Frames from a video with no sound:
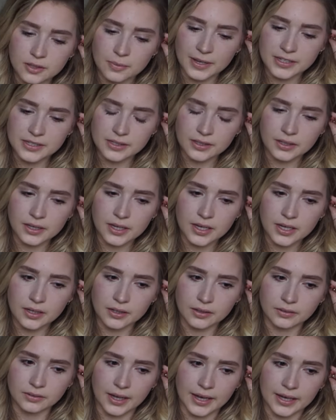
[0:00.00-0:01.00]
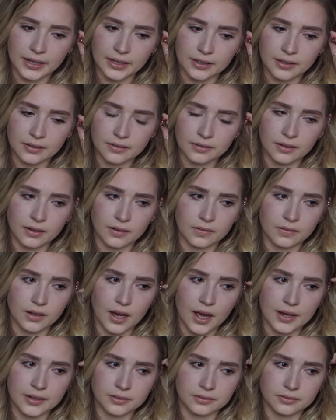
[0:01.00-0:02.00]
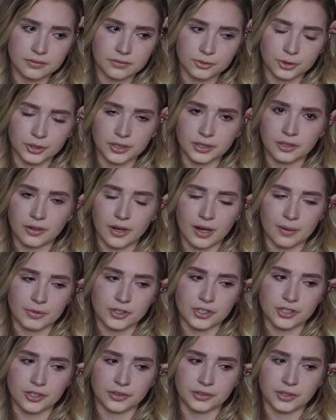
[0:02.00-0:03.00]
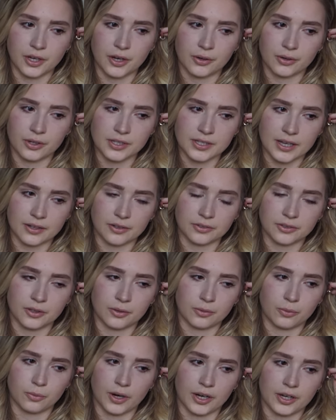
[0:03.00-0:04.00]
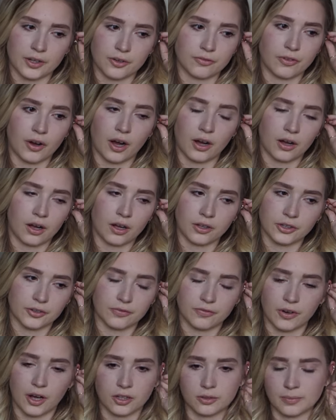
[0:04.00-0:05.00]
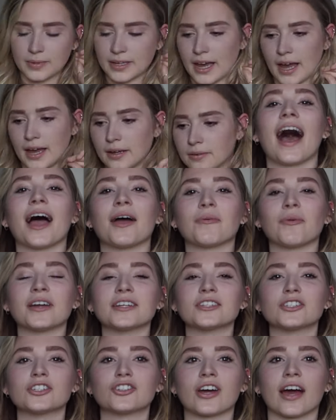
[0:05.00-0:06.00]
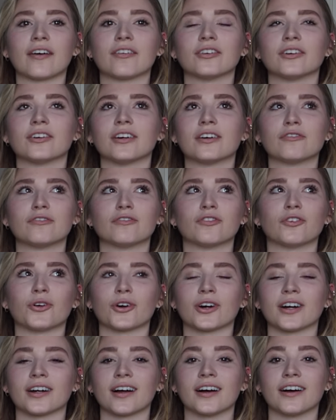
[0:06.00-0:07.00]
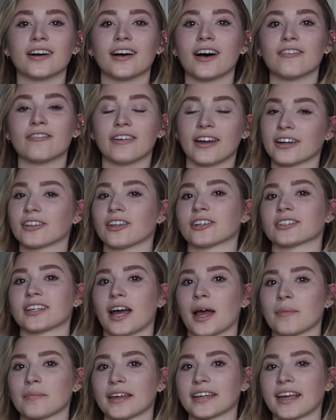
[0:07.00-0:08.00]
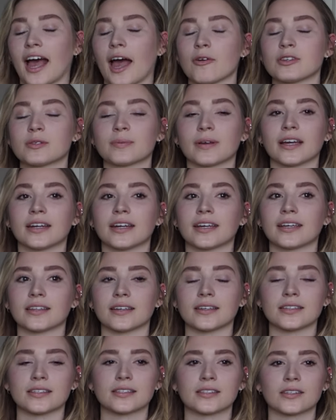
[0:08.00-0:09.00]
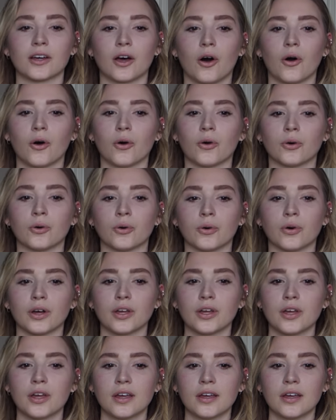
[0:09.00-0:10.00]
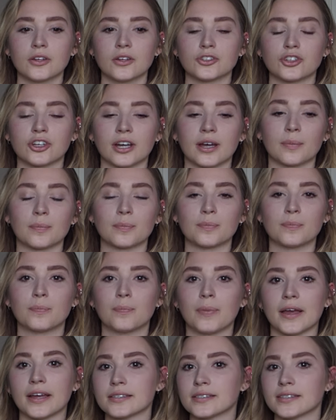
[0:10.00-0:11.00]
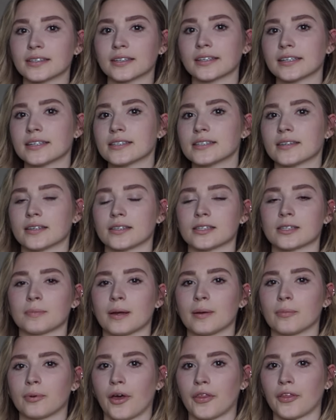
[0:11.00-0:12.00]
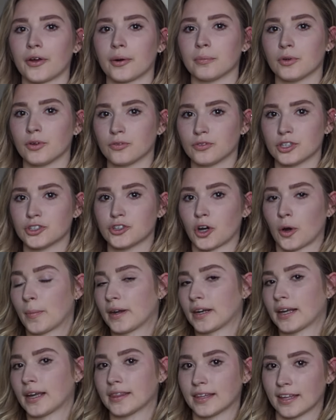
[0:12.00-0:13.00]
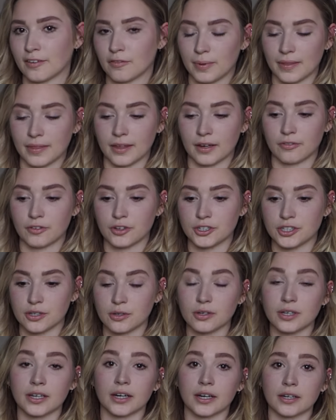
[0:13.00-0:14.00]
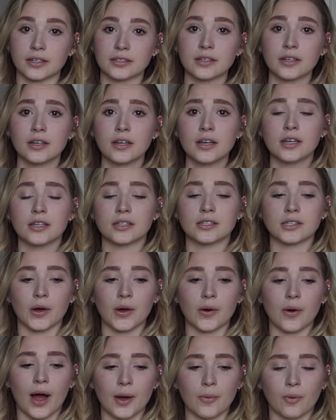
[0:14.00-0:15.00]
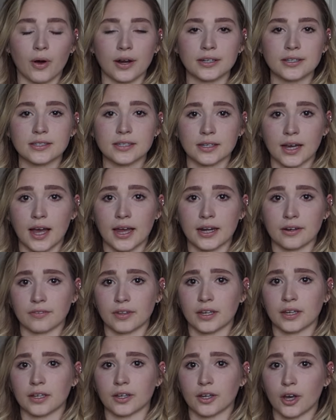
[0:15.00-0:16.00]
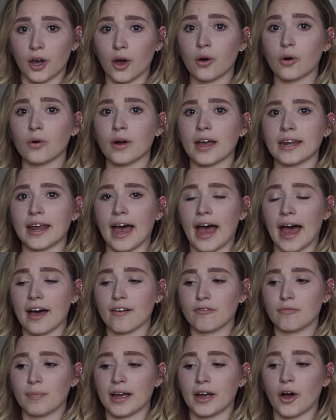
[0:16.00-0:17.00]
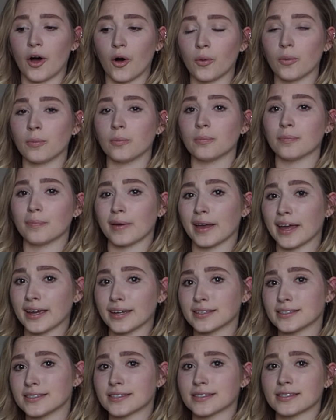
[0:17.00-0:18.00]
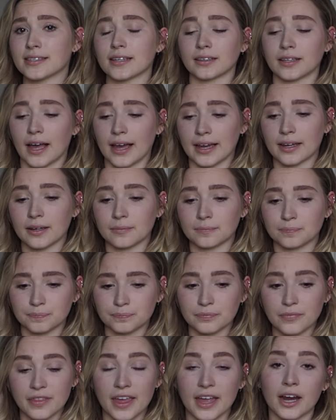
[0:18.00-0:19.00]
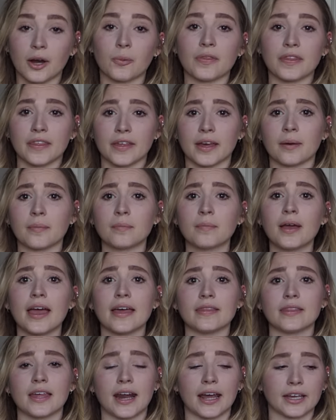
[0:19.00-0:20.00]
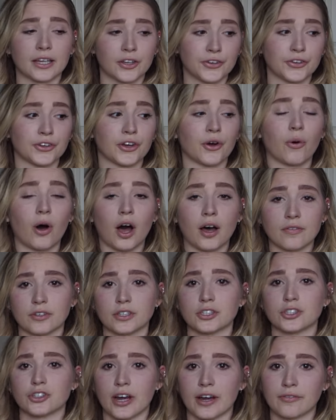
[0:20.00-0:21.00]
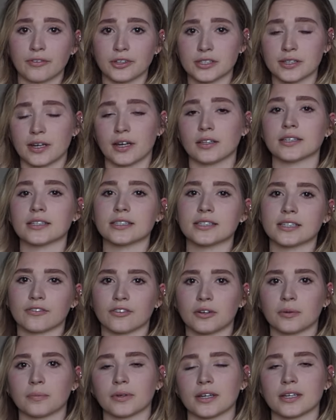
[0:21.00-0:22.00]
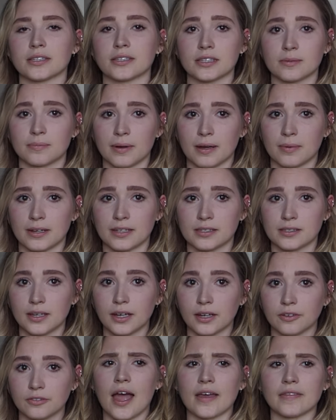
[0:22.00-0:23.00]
So basically, like, I don't really know how much y'all know because I don't know where you all follow me at. I wanted to travel for a very long time. Like, I was planning this whole trip basically since my brother moved to Germany, and they've been there for 2 years. So I wanted to kind of like go and have my home base like there with them, and then I can go off and travel to all these different places by myself.